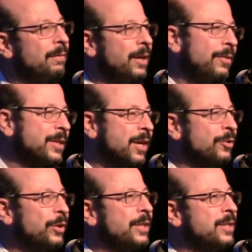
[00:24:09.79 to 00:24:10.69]
you know, this
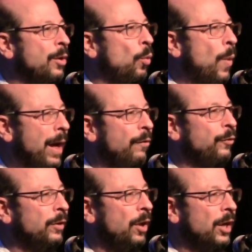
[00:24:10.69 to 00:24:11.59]
country has done well
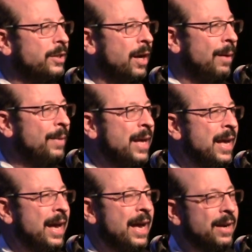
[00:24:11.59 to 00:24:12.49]
for a long time.
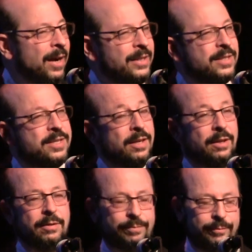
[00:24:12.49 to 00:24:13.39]
And I still